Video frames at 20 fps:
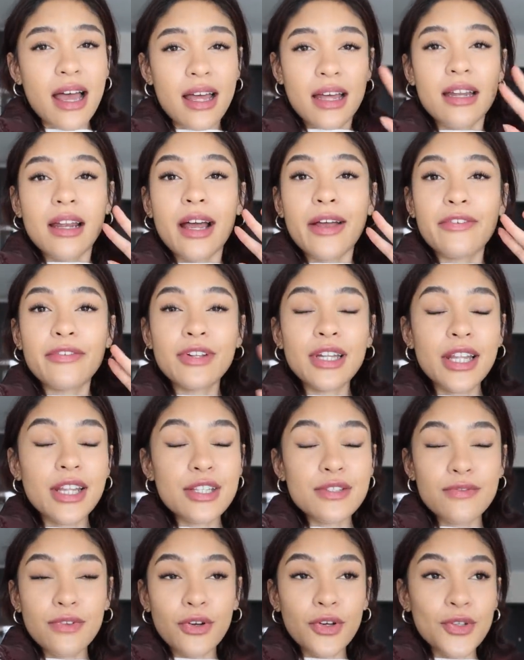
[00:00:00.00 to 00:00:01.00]
and I feel like
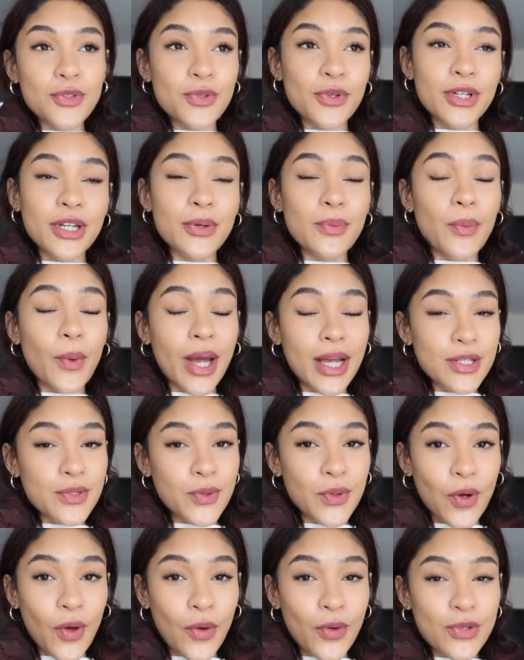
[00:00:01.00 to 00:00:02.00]
this vlog is already way
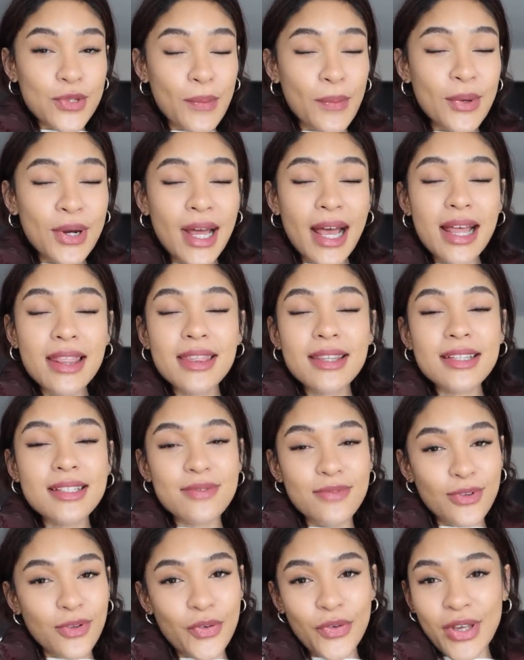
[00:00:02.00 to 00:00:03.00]
too long, so I'm gonna end
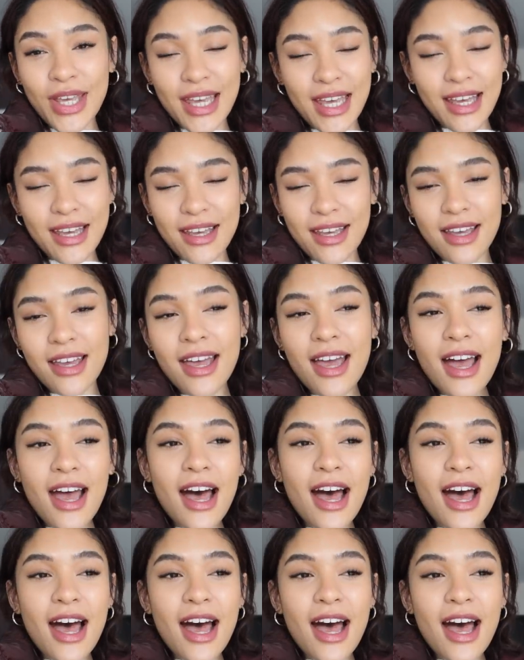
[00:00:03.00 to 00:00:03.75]
this vlog here.